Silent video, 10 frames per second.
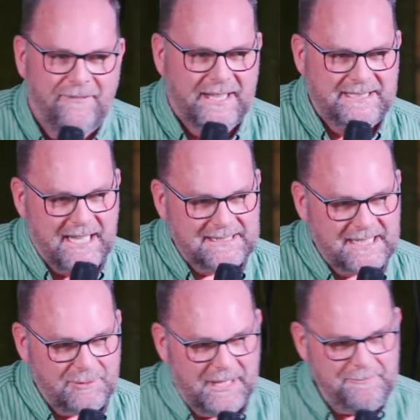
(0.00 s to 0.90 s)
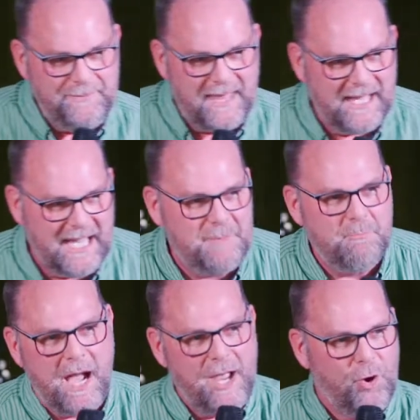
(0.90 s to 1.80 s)
Fantastic. Well, in
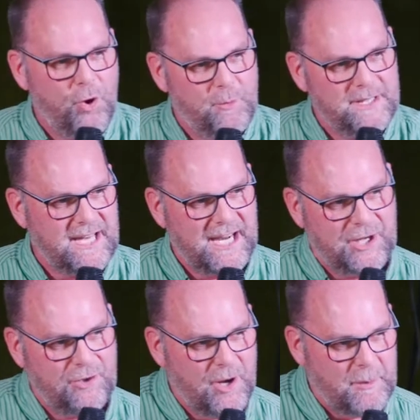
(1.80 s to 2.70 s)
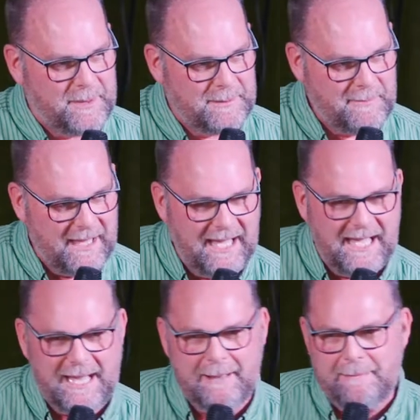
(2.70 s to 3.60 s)
my home as I grew up,
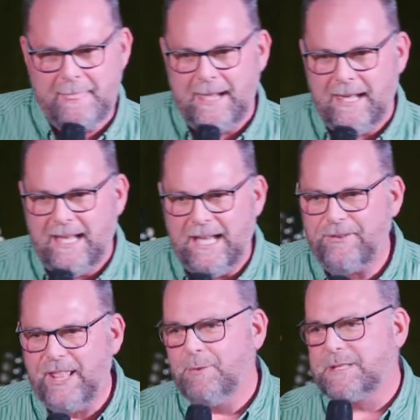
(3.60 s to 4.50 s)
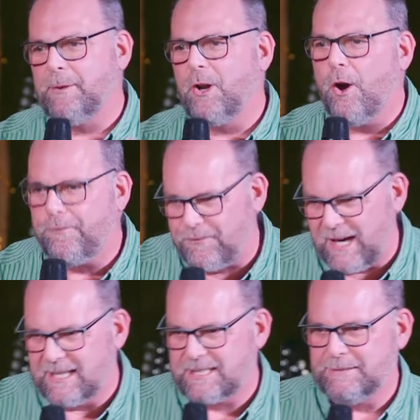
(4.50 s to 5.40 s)
uh, everything was about
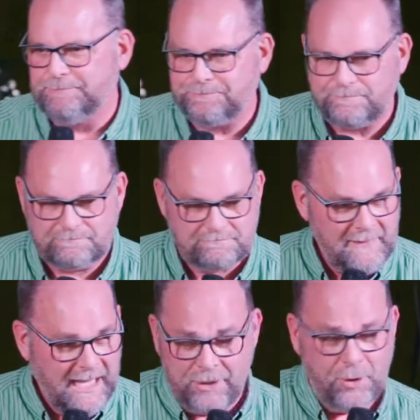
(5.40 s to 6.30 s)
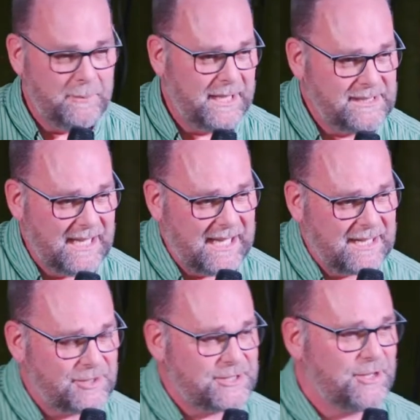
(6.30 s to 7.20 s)
offerings. I grew up in a, a
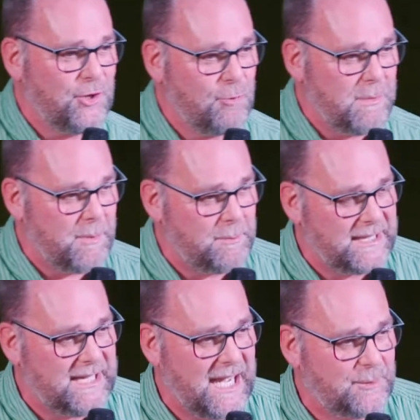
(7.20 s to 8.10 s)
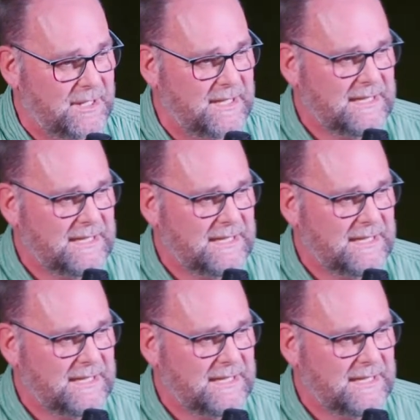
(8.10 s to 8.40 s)
Christian home. My mum and dad were